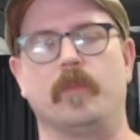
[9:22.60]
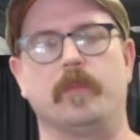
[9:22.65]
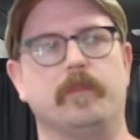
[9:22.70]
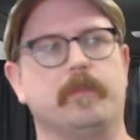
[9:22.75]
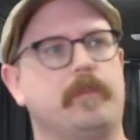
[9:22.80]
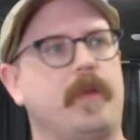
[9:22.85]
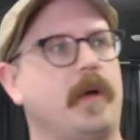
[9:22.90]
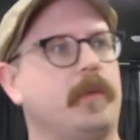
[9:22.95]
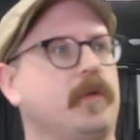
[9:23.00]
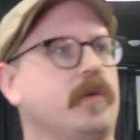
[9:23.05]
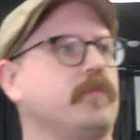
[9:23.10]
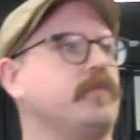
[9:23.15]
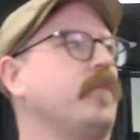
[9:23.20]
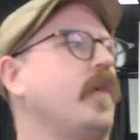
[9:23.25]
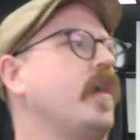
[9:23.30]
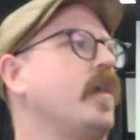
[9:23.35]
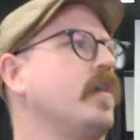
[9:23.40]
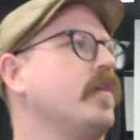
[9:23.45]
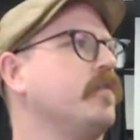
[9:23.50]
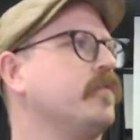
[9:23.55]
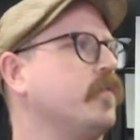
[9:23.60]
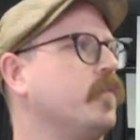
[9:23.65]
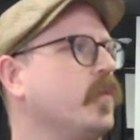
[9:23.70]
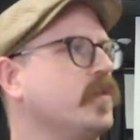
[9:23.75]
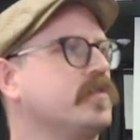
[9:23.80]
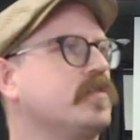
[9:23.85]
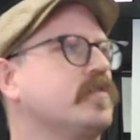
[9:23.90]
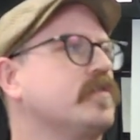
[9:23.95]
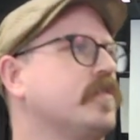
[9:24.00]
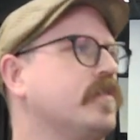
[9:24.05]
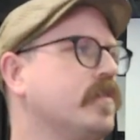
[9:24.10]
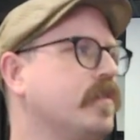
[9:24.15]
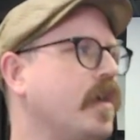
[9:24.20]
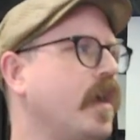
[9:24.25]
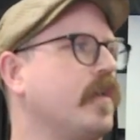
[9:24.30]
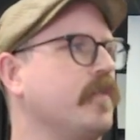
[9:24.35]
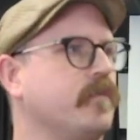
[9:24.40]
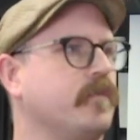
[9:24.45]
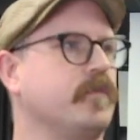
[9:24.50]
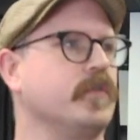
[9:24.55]
Babylon 5, what's
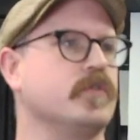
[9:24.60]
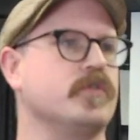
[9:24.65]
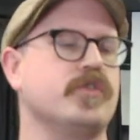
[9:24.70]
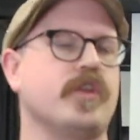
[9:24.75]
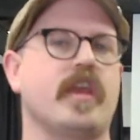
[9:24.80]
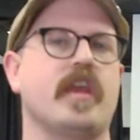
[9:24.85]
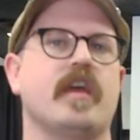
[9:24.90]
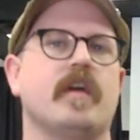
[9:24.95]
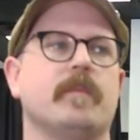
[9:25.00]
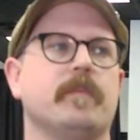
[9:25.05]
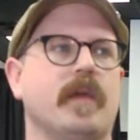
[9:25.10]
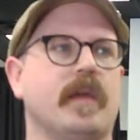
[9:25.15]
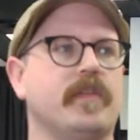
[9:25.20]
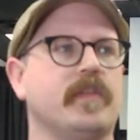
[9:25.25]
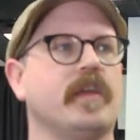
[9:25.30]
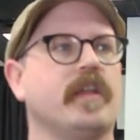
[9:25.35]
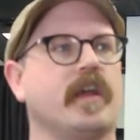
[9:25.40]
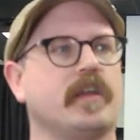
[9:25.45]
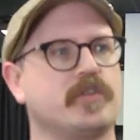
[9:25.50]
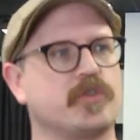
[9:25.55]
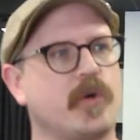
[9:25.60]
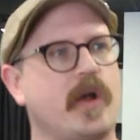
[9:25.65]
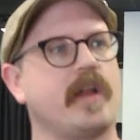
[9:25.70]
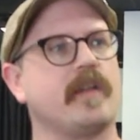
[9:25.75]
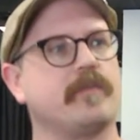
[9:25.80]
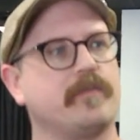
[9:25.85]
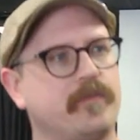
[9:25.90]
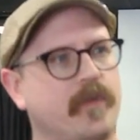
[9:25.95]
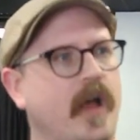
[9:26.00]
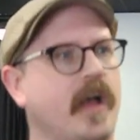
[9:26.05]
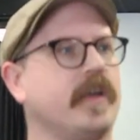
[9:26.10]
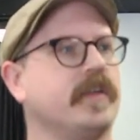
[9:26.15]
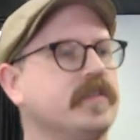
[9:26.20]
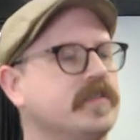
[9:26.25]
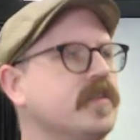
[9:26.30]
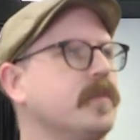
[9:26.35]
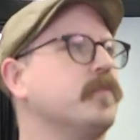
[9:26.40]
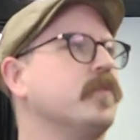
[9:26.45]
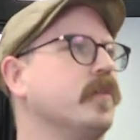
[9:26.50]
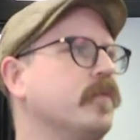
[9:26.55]
kind of your jam? And then I try to find
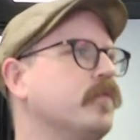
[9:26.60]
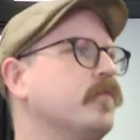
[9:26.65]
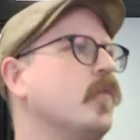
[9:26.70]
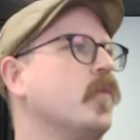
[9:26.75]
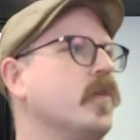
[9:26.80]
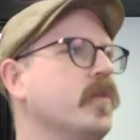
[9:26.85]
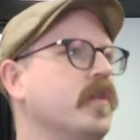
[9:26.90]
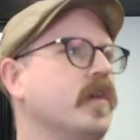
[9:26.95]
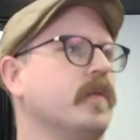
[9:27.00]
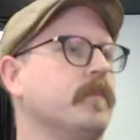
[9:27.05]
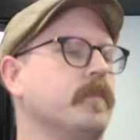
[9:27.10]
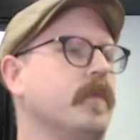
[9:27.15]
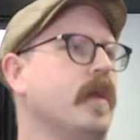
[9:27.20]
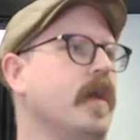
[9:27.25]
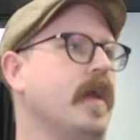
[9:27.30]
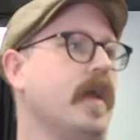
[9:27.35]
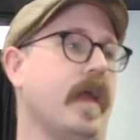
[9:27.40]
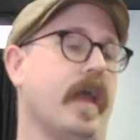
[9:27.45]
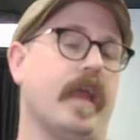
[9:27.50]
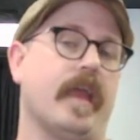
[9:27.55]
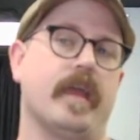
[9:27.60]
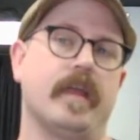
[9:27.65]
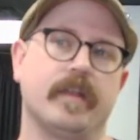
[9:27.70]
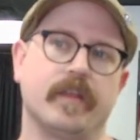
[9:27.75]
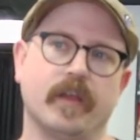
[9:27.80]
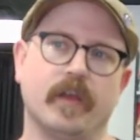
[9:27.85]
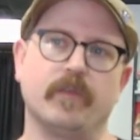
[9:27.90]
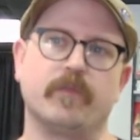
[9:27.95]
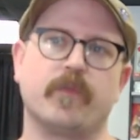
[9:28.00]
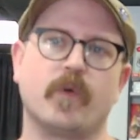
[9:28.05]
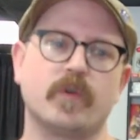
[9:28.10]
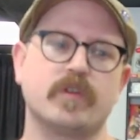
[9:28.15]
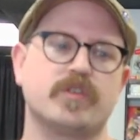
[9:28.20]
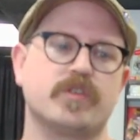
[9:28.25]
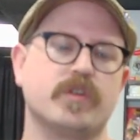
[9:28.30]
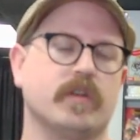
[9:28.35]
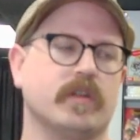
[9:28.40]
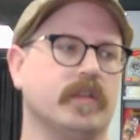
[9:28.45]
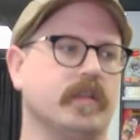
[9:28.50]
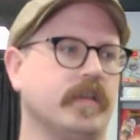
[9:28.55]
something for them. And
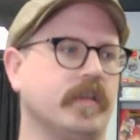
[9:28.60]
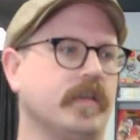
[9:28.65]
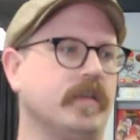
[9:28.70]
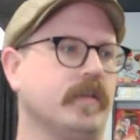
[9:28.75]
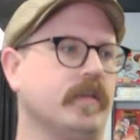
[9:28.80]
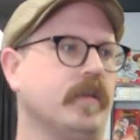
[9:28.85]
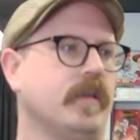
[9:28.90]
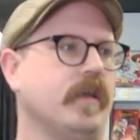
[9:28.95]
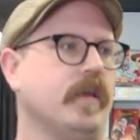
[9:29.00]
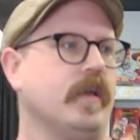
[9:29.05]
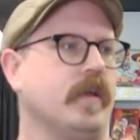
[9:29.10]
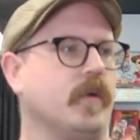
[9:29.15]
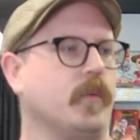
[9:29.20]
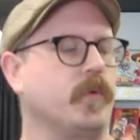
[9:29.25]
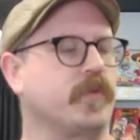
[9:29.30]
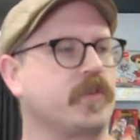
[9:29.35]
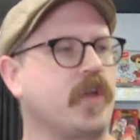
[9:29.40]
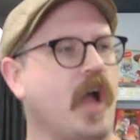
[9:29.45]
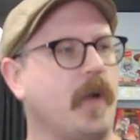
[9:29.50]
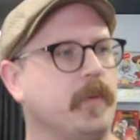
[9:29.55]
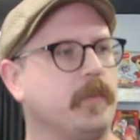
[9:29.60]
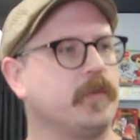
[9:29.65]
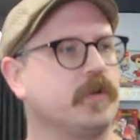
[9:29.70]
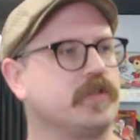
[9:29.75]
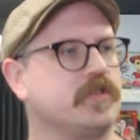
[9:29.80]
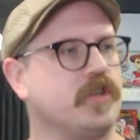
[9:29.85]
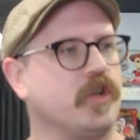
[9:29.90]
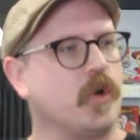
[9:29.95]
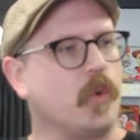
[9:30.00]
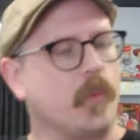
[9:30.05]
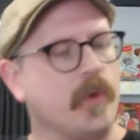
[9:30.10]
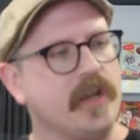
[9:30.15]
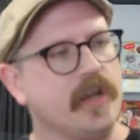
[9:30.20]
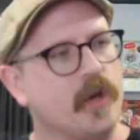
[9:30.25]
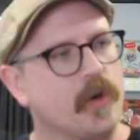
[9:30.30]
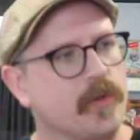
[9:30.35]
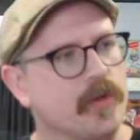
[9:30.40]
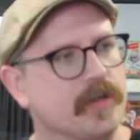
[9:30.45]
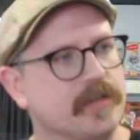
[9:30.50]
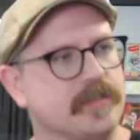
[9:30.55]
unfortunately, with comic books, we
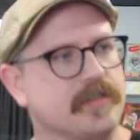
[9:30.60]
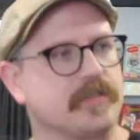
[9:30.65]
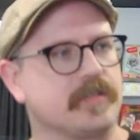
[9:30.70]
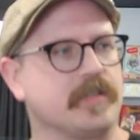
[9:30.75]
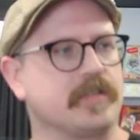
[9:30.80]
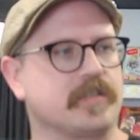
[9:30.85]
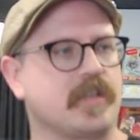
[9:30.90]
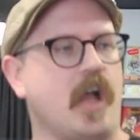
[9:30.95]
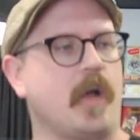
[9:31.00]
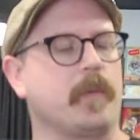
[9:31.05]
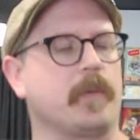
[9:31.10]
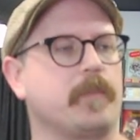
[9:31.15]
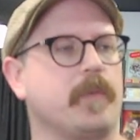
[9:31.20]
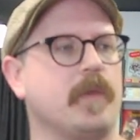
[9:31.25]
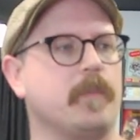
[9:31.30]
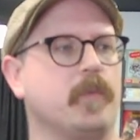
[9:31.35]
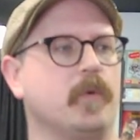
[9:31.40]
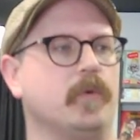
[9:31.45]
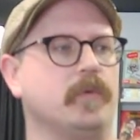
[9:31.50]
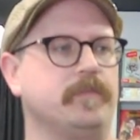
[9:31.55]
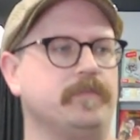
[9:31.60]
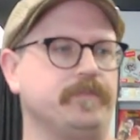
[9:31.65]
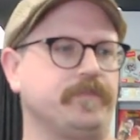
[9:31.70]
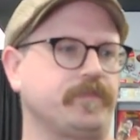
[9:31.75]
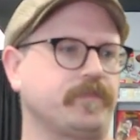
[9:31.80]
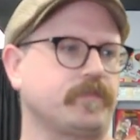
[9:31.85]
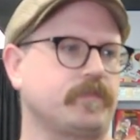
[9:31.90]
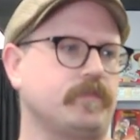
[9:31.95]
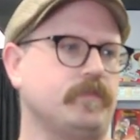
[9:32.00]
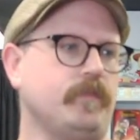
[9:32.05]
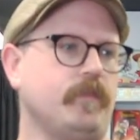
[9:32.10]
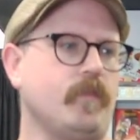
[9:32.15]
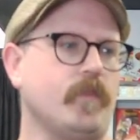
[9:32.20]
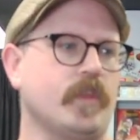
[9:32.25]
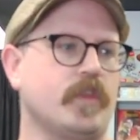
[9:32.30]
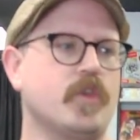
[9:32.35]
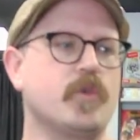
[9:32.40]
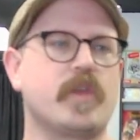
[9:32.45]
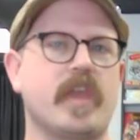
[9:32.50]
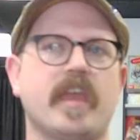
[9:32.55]
know this as comic people,
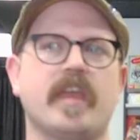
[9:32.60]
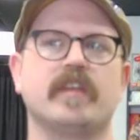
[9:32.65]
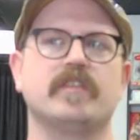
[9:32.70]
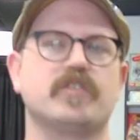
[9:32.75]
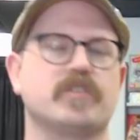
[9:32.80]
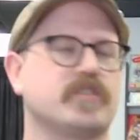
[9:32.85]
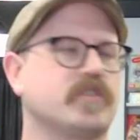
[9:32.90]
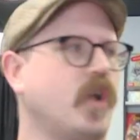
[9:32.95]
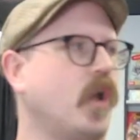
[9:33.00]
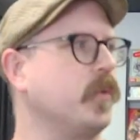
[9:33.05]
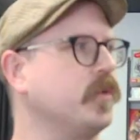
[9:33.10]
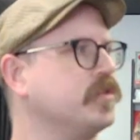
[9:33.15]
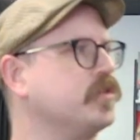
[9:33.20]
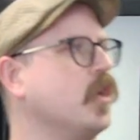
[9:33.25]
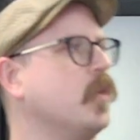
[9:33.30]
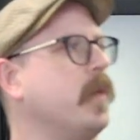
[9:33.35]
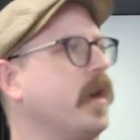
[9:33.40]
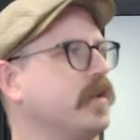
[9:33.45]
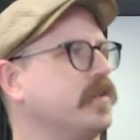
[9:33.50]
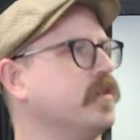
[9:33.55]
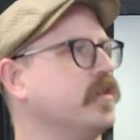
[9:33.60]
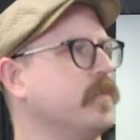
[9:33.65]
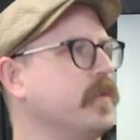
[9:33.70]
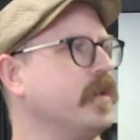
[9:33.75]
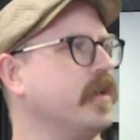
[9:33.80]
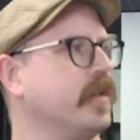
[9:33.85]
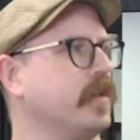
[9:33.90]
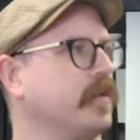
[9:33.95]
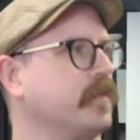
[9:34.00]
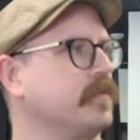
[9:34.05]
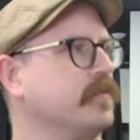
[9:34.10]
you can't just always go back to the beginning.